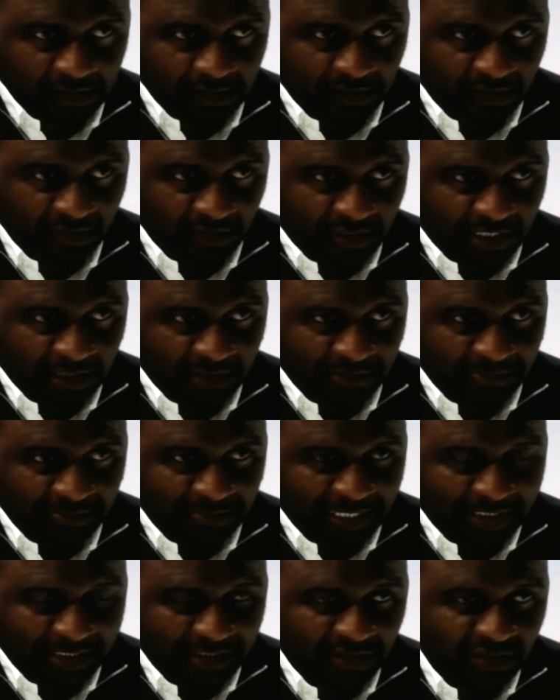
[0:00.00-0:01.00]
you know, coming
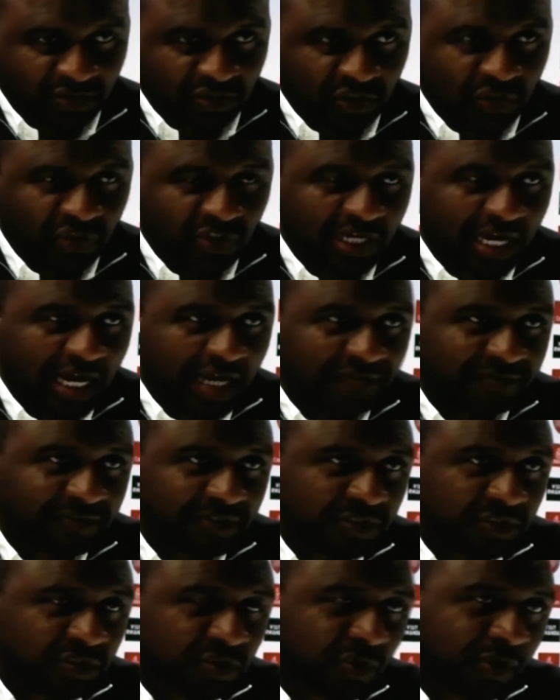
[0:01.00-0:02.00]
back in the second half
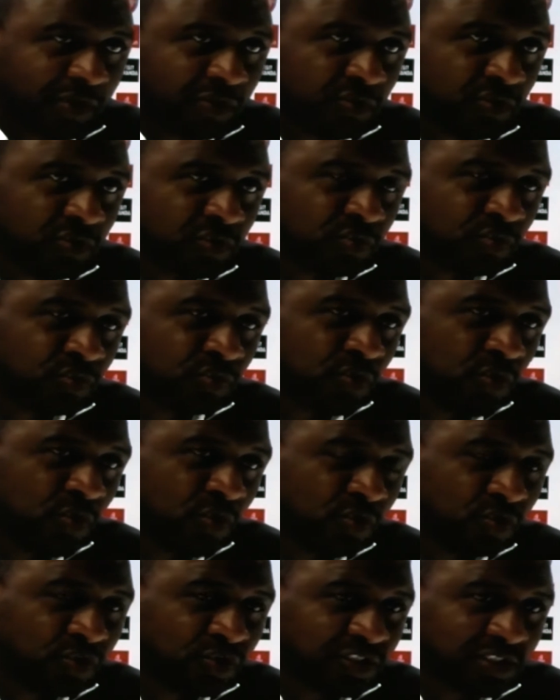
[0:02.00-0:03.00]
and scoring those 2
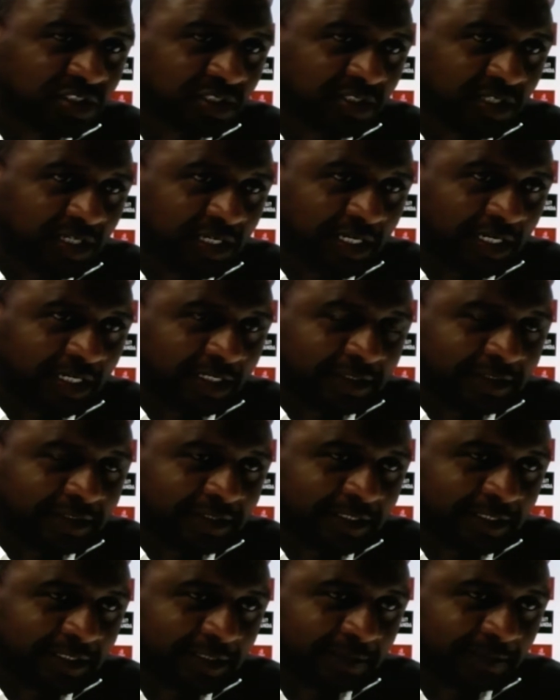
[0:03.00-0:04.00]
goals
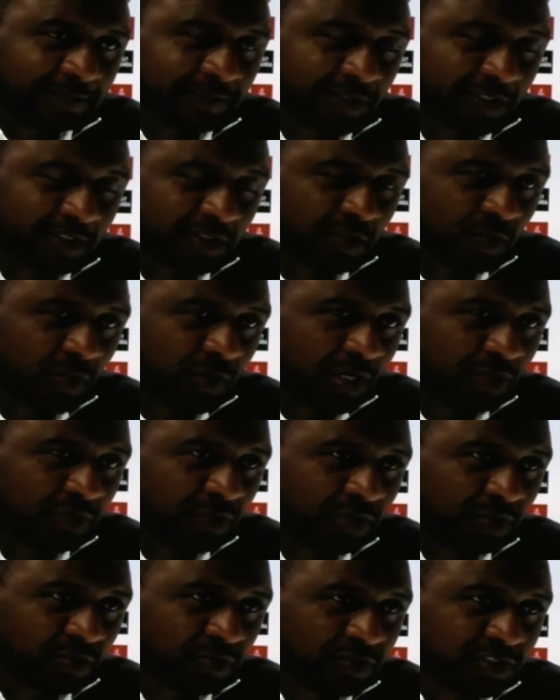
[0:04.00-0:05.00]
and the way
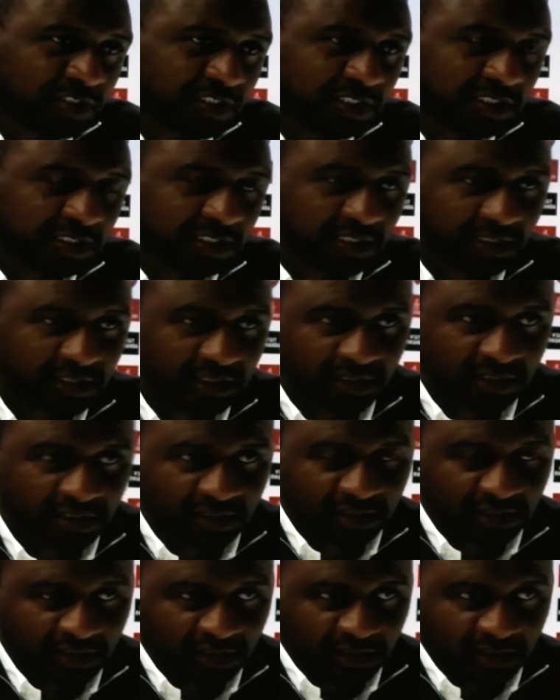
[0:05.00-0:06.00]
we concede
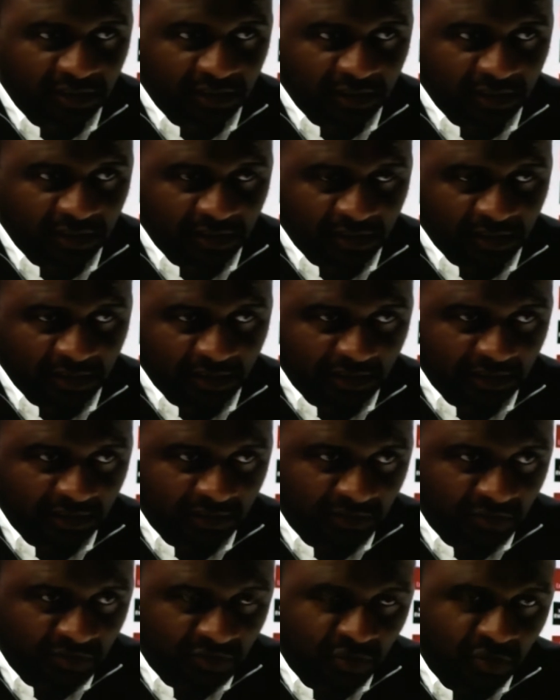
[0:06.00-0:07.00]

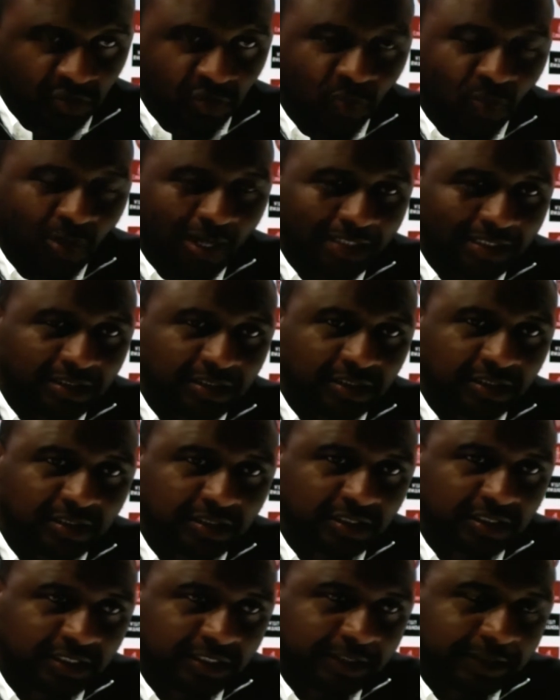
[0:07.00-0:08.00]
the second one,
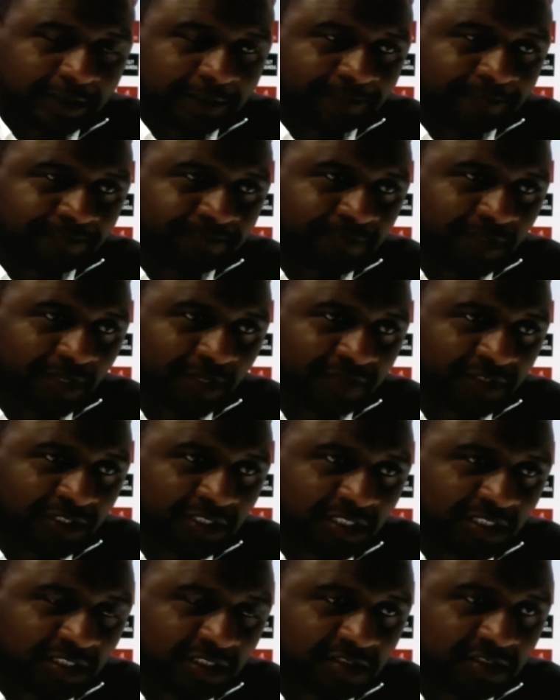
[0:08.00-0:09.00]
I
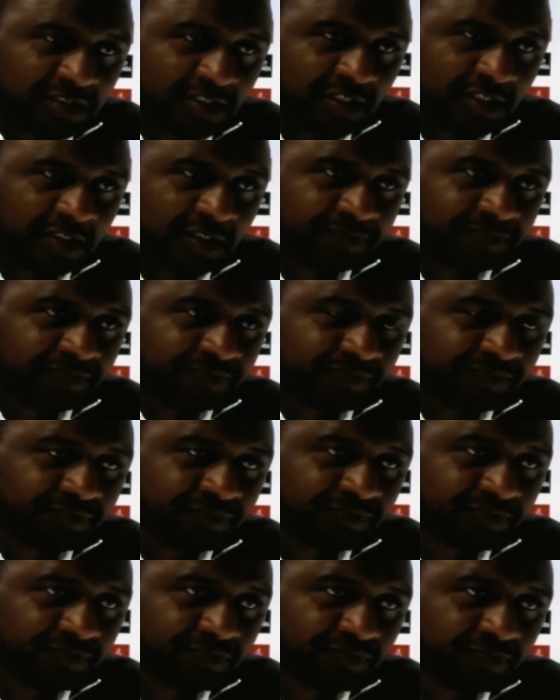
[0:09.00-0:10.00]
think it's a
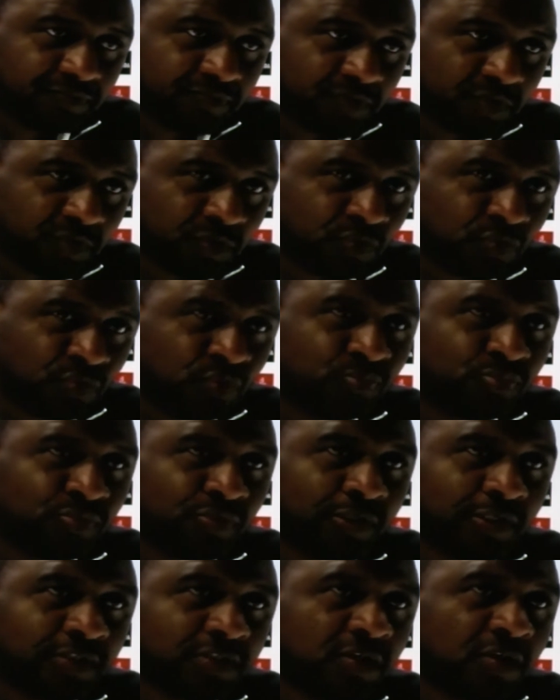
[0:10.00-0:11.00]
2
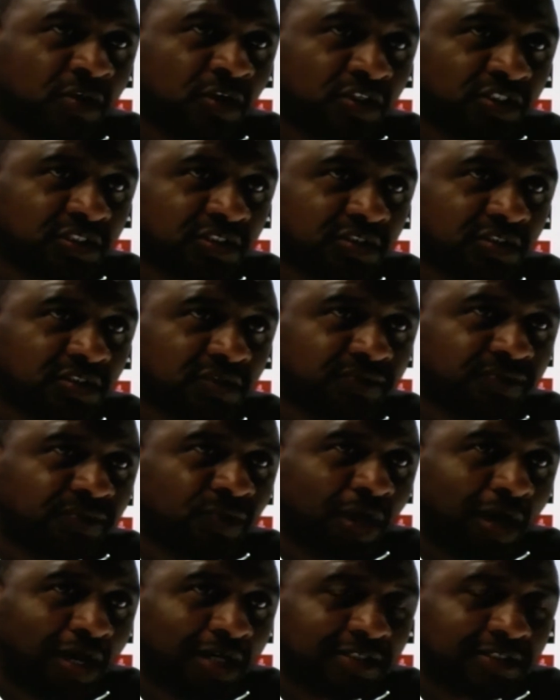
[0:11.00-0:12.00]
point lost
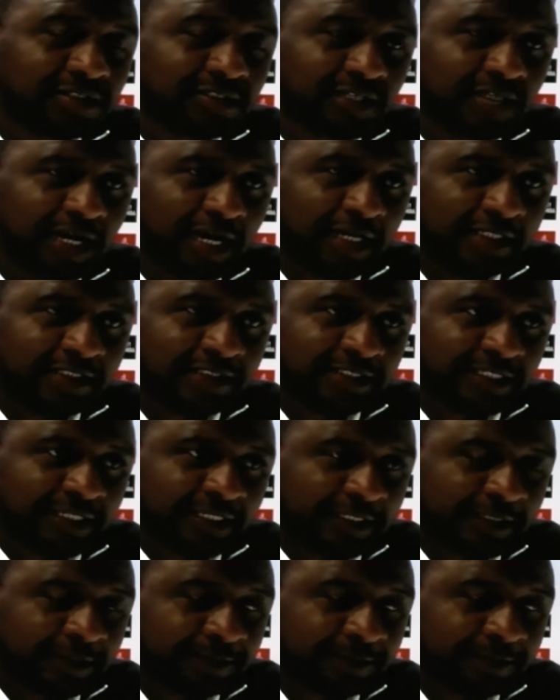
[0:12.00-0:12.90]
for us and